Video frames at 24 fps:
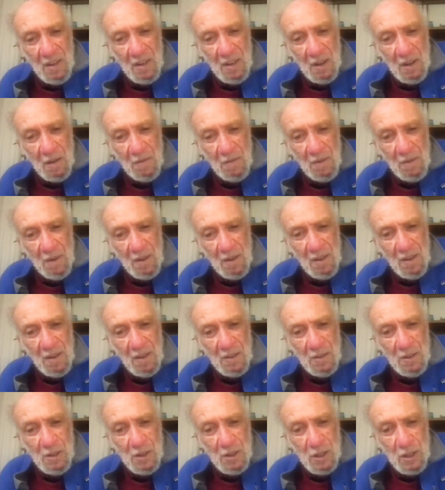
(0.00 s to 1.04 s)
of
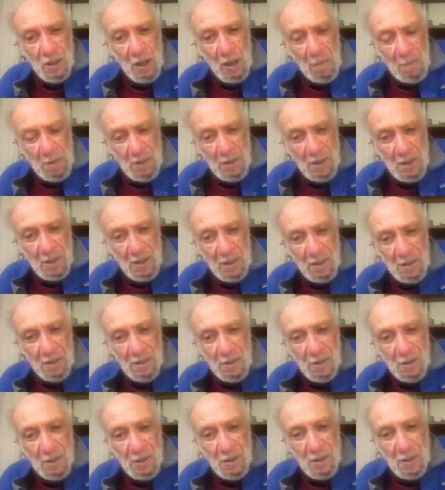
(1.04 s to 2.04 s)
the substance,